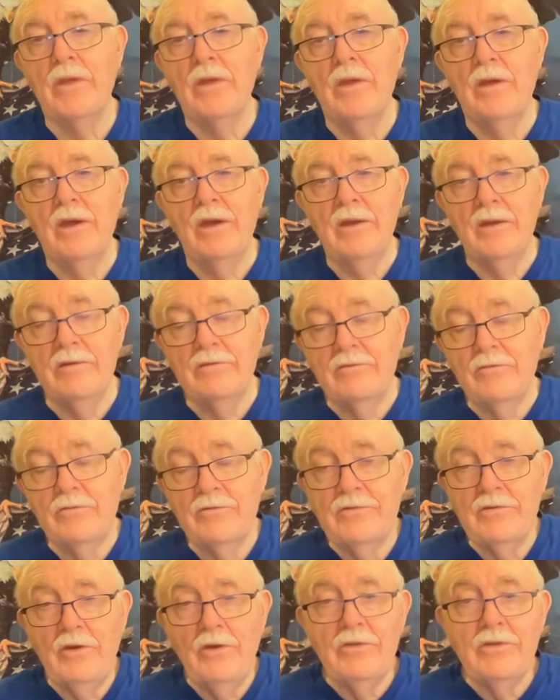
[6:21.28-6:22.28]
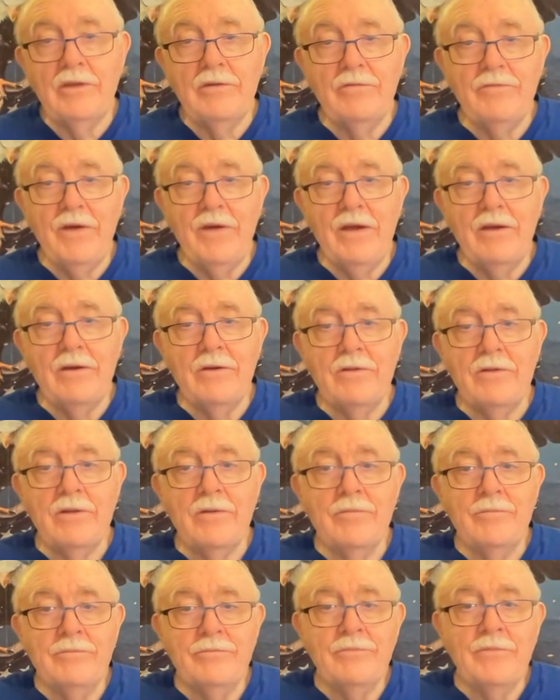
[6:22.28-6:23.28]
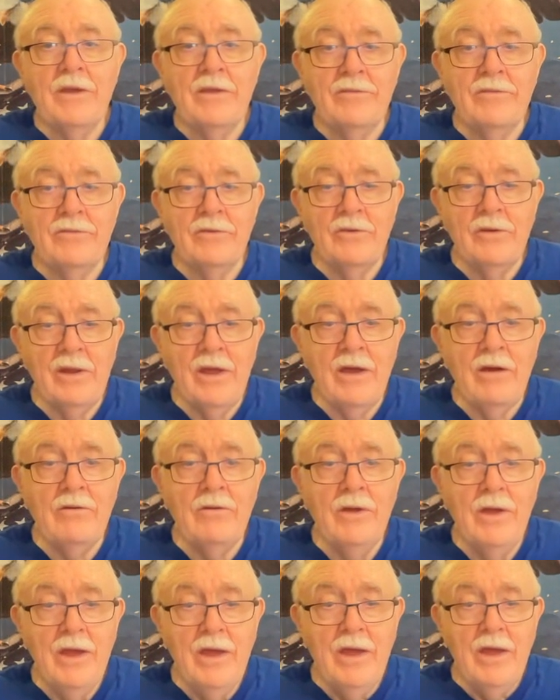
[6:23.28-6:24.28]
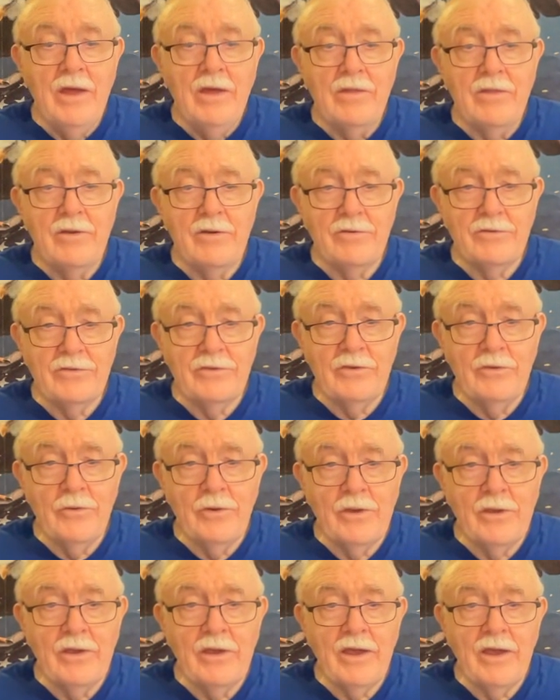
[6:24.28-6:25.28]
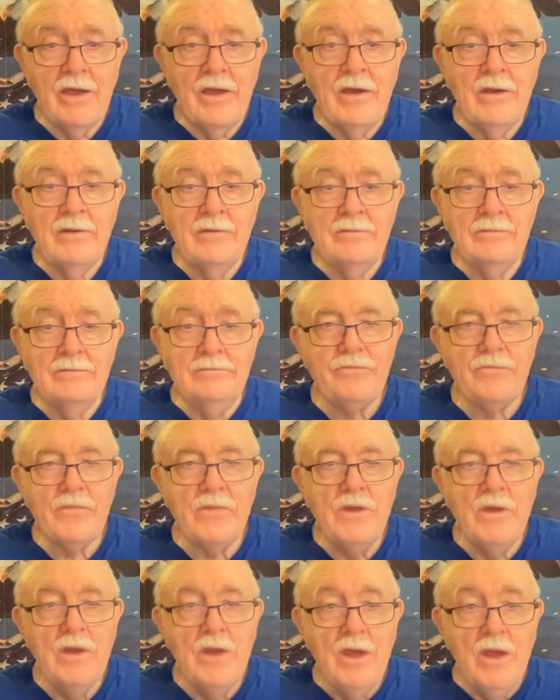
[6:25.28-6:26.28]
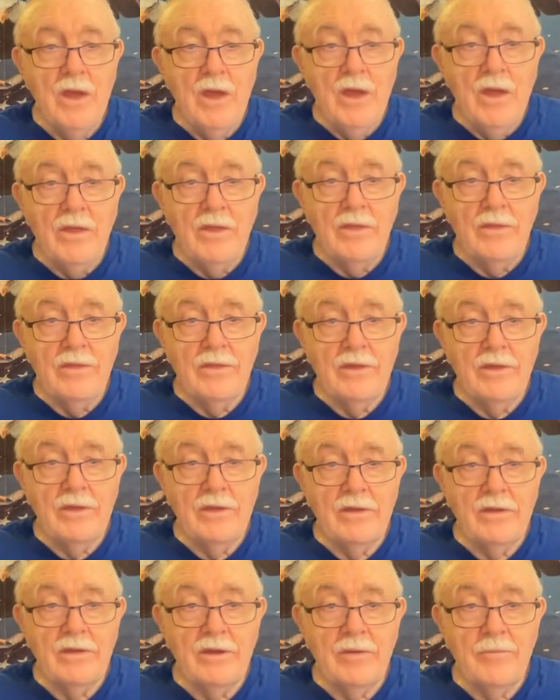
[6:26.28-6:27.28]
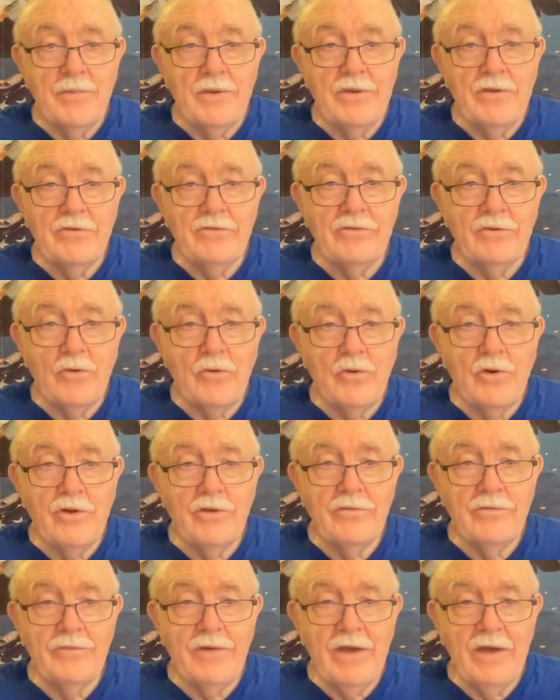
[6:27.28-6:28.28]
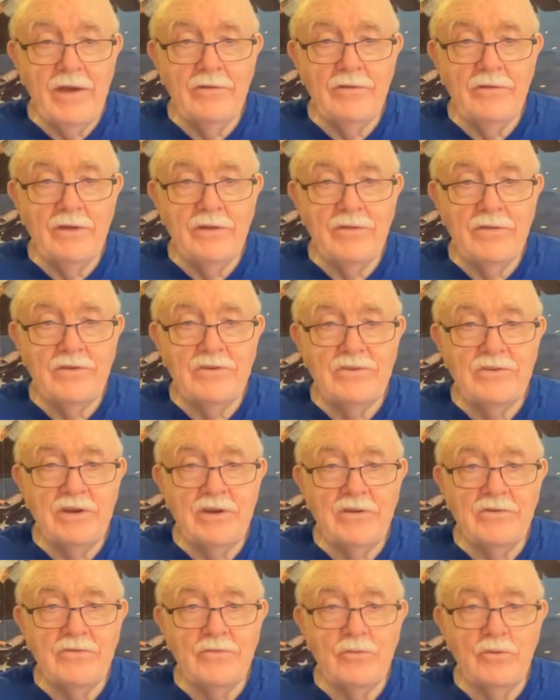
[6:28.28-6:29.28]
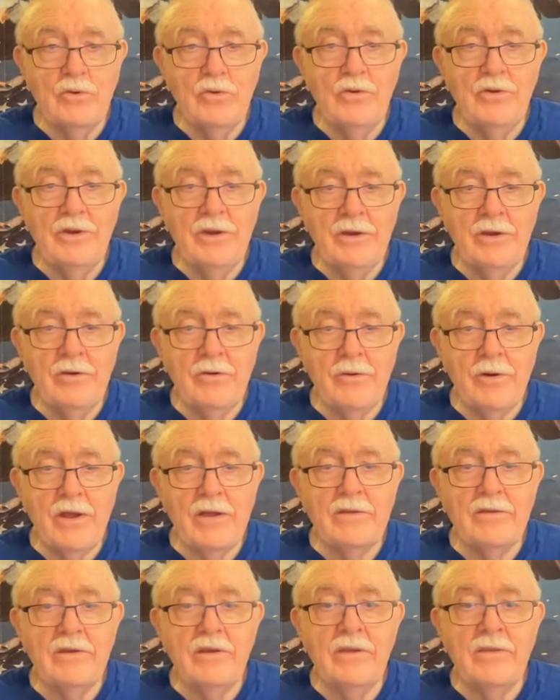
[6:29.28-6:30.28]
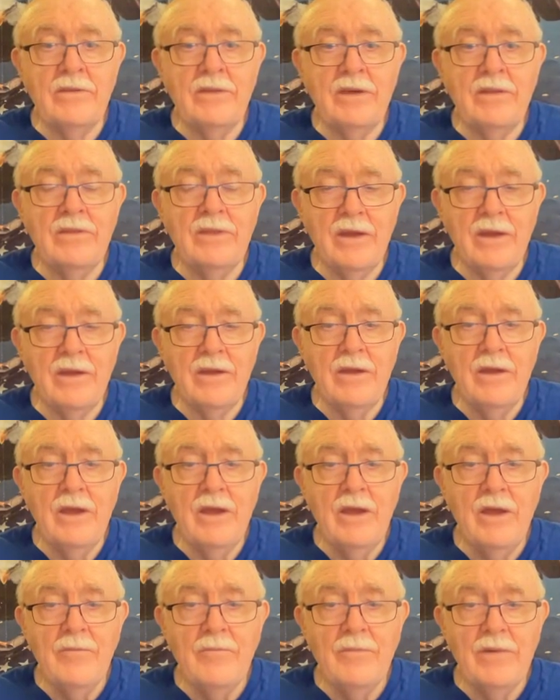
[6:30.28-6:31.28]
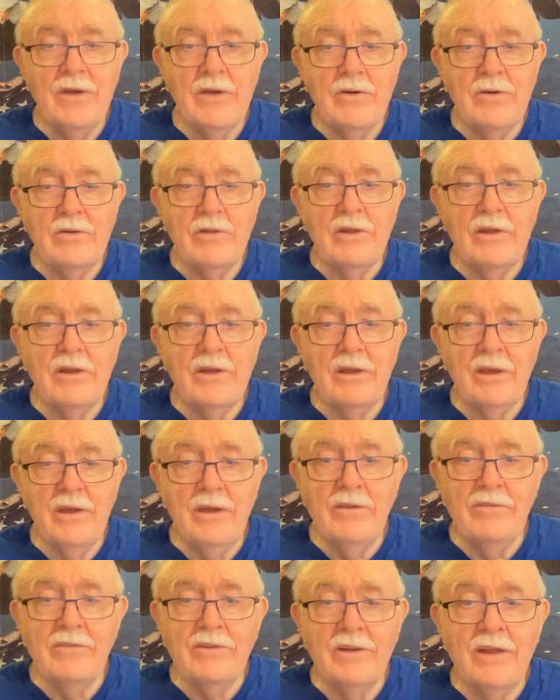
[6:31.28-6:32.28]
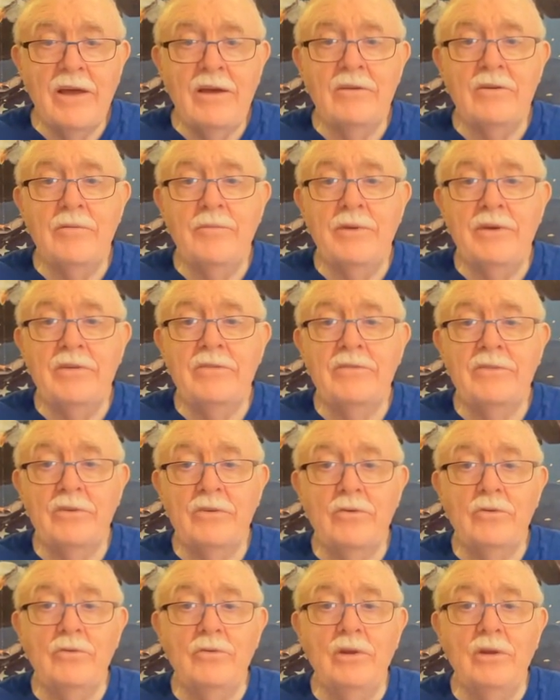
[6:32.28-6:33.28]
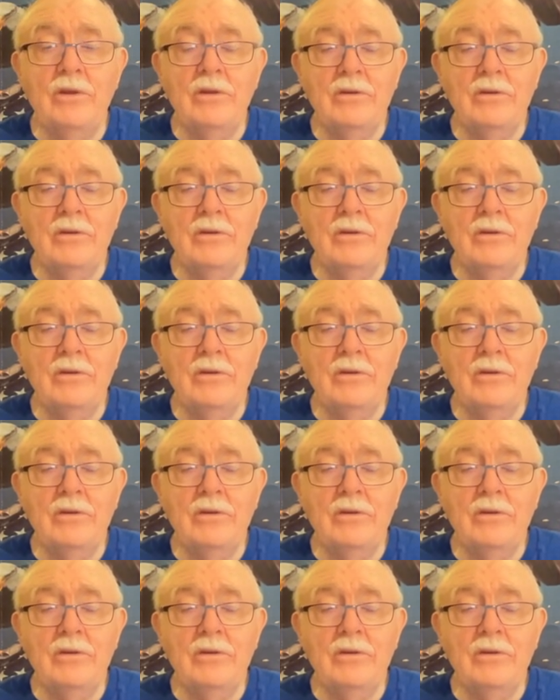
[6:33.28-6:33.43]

And as a result, they fired them. And so now they're suing, and the appeals court has found that the judge ruled incorrectly and that the Mayo Clinic is allowed to be sued,